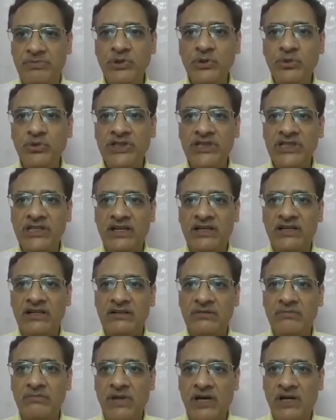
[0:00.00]
Butea
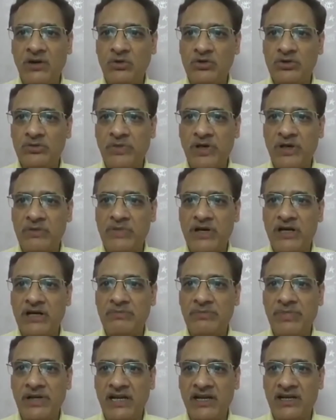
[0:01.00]
monosperma,
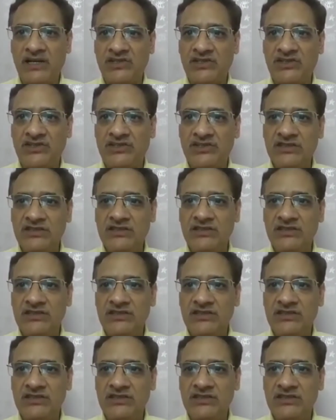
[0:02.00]
palash.